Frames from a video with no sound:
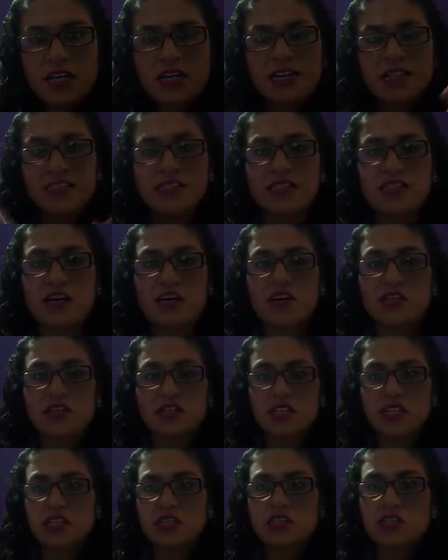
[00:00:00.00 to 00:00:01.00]
necessary
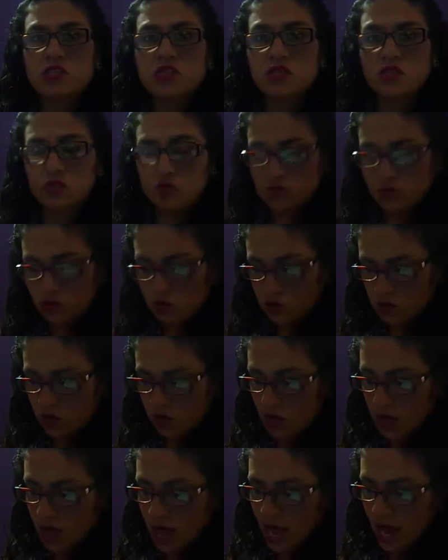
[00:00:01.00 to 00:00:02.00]
things to
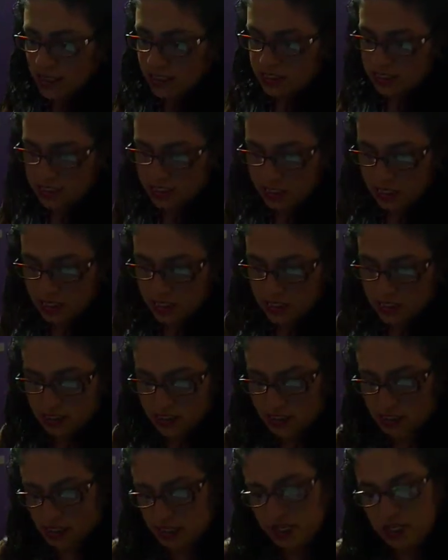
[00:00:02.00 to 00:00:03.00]
attend
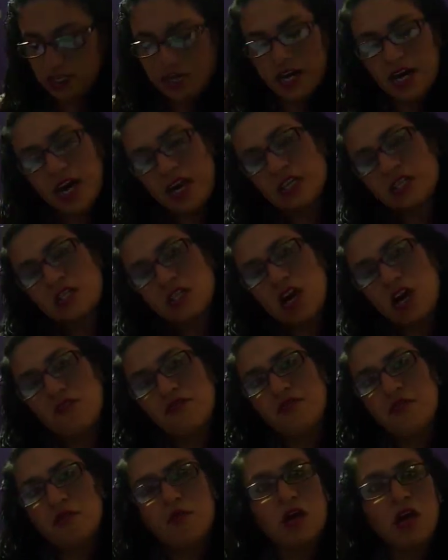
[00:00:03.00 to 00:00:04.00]
in case of
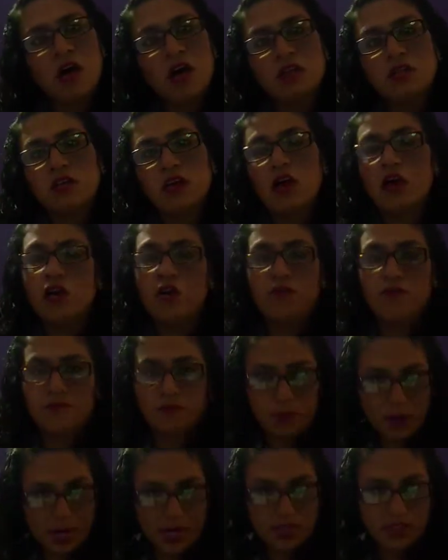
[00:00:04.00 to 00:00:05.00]
wound or
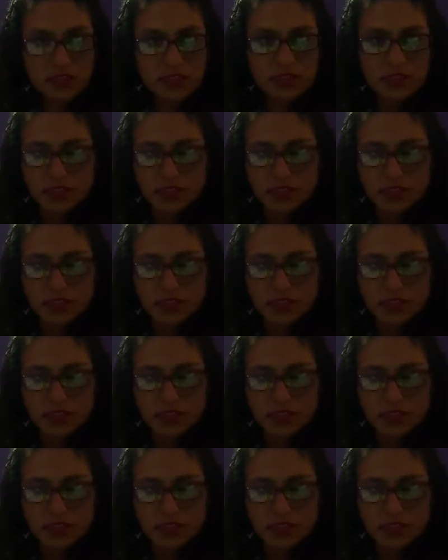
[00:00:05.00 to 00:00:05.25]
pain.